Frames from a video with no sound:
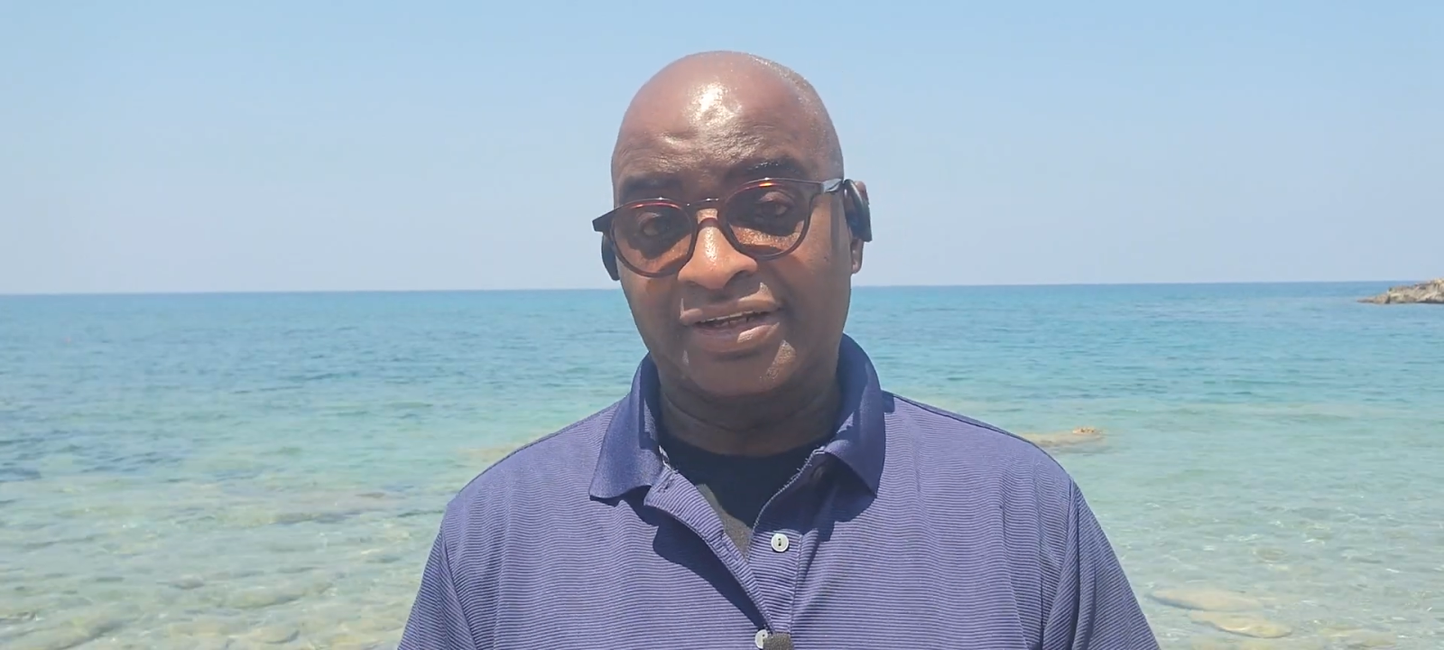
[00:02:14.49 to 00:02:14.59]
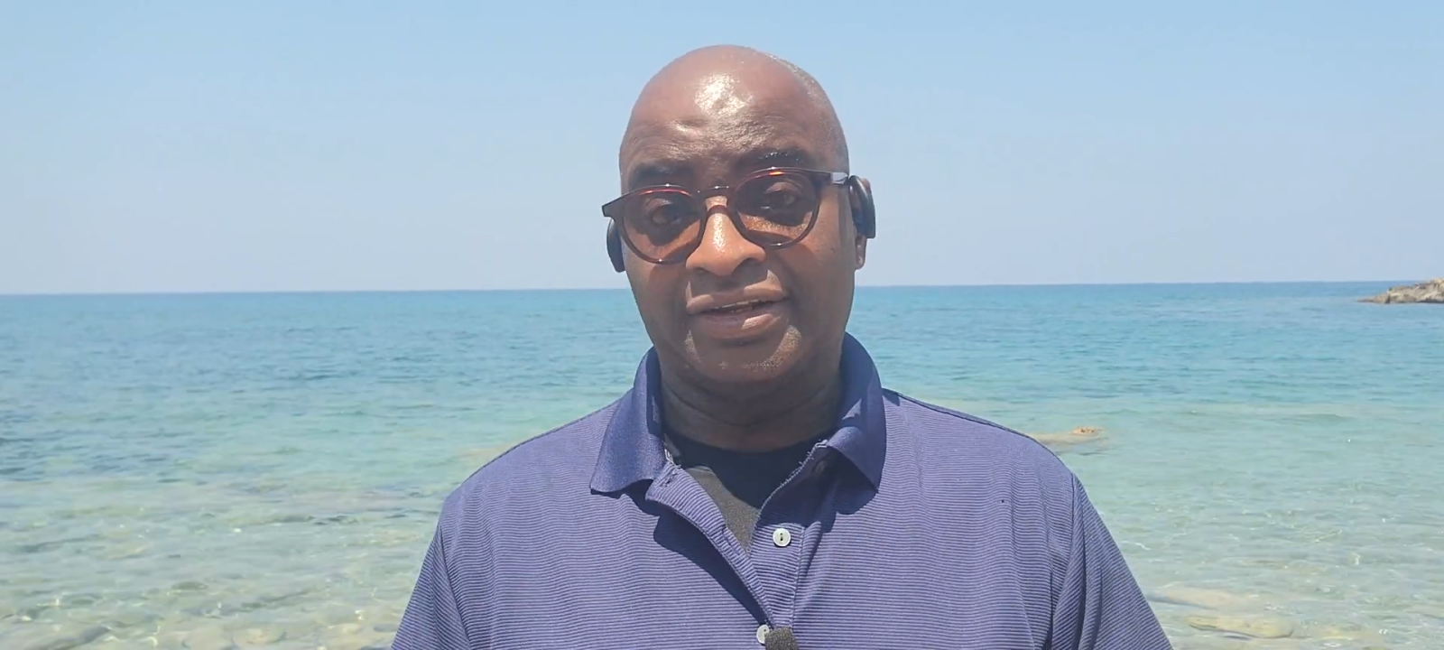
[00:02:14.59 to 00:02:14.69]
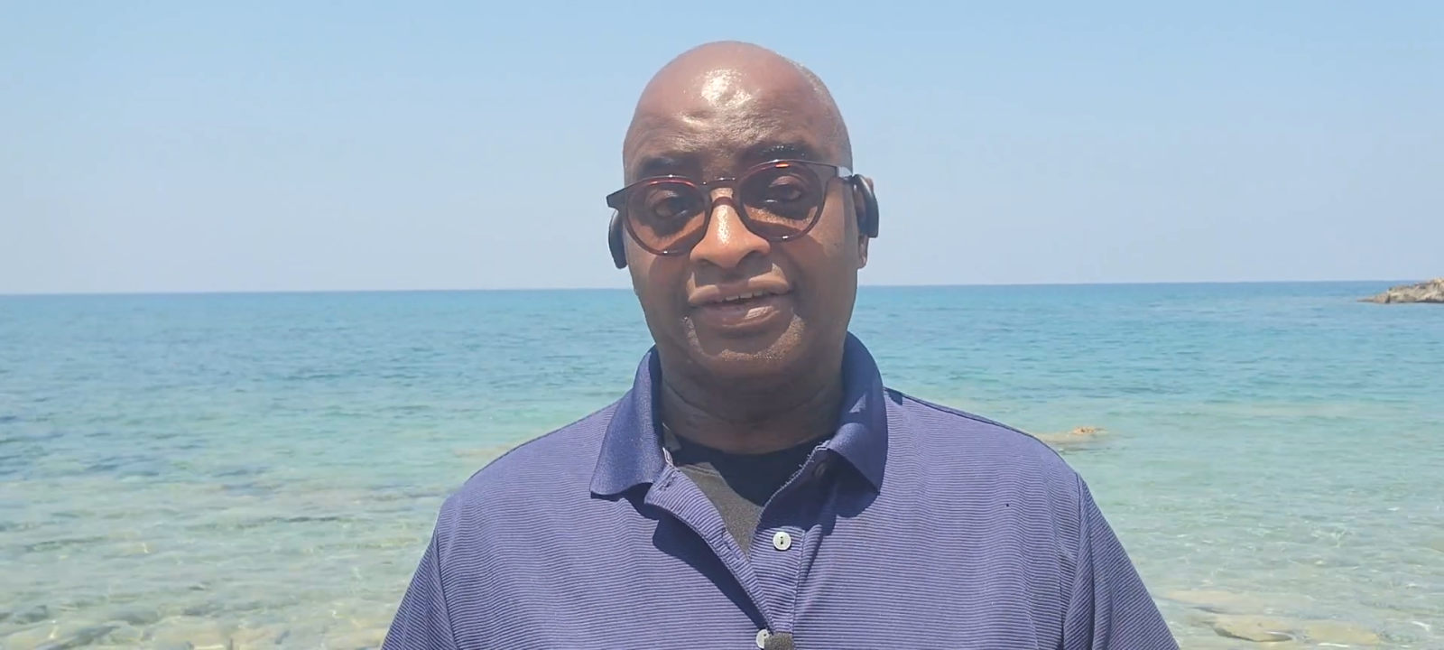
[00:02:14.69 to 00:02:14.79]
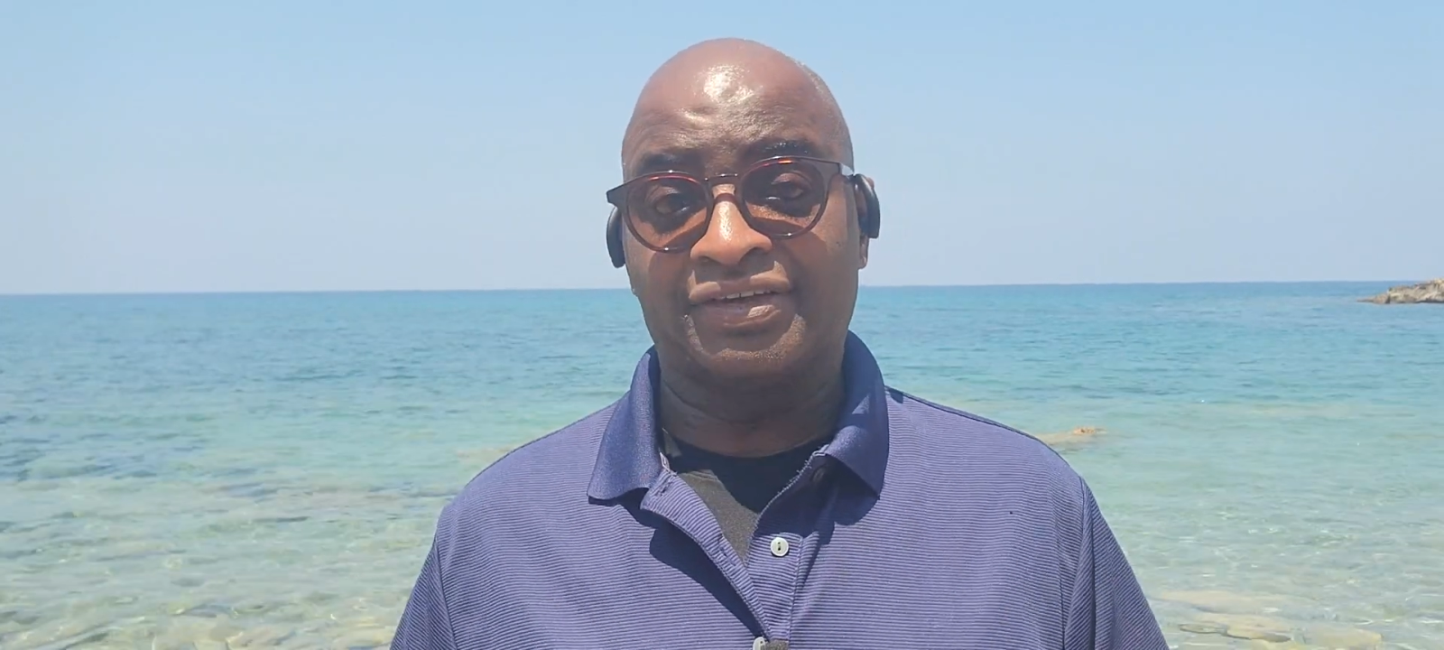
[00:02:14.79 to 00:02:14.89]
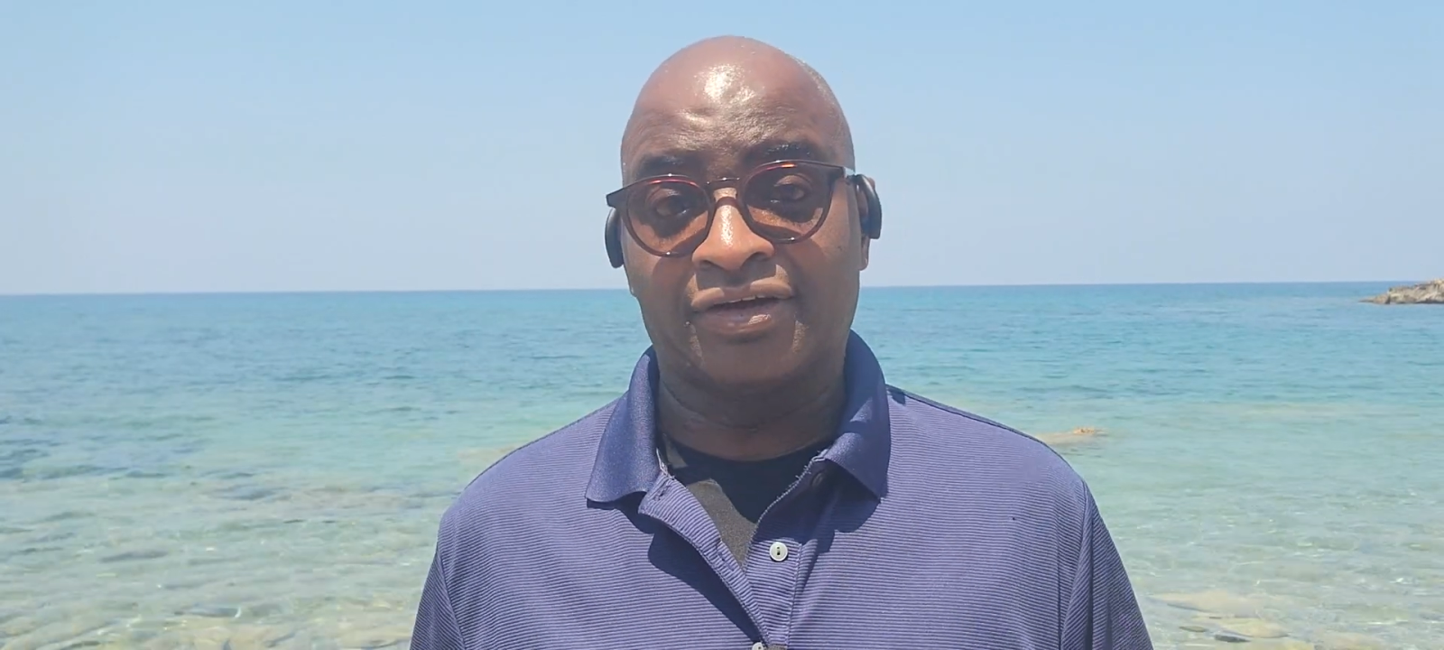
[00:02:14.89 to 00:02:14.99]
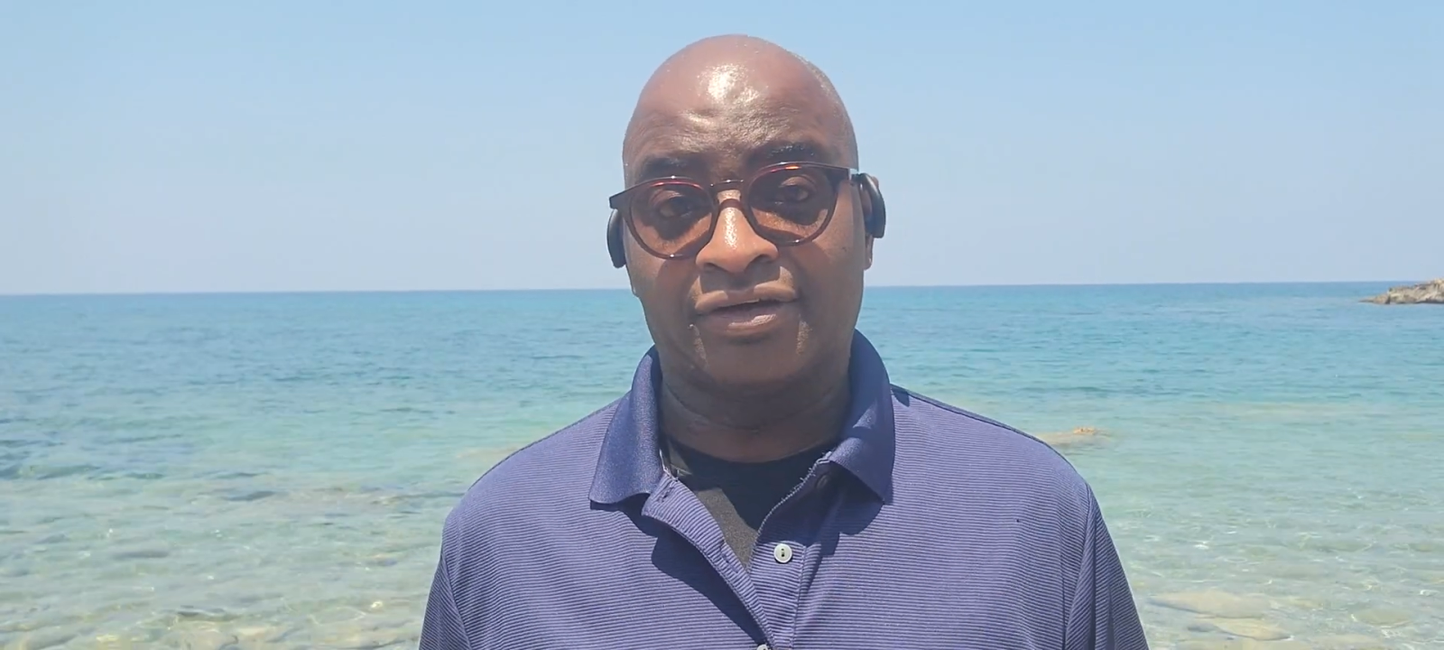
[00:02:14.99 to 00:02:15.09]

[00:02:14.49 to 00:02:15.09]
in this